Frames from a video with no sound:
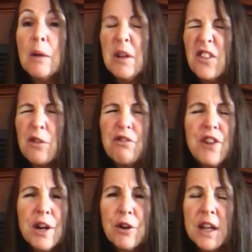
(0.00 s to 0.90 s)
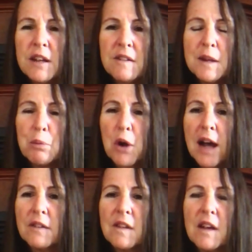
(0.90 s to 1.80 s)
It's a very easy
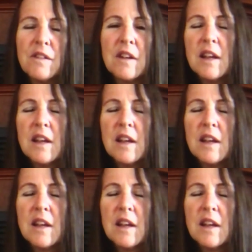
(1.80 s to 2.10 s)
process,